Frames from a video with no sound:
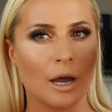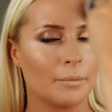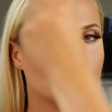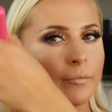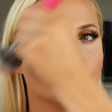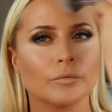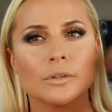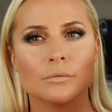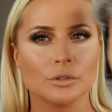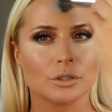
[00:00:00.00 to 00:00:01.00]
top.
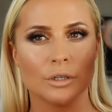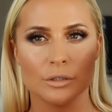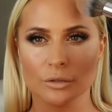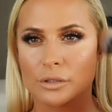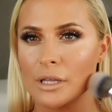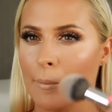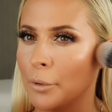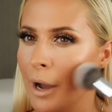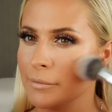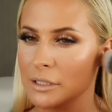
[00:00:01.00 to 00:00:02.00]
We're just going to dust that.
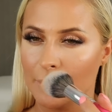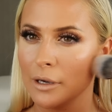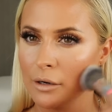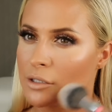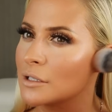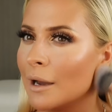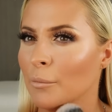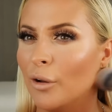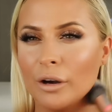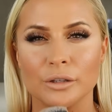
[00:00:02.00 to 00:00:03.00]
But to be honest,
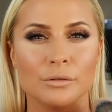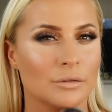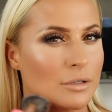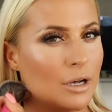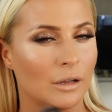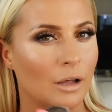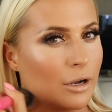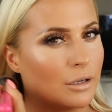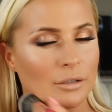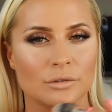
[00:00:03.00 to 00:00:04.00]
I'm not using a
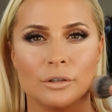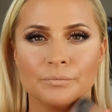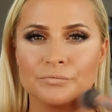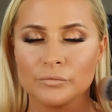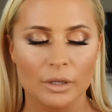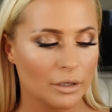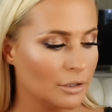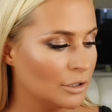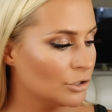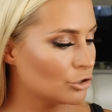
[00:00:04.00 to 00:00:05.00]
lot at all.
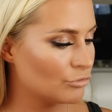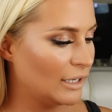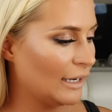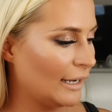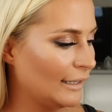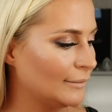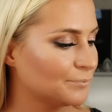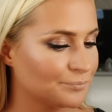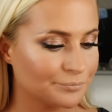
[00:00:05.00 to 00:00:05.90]
Just really lightly.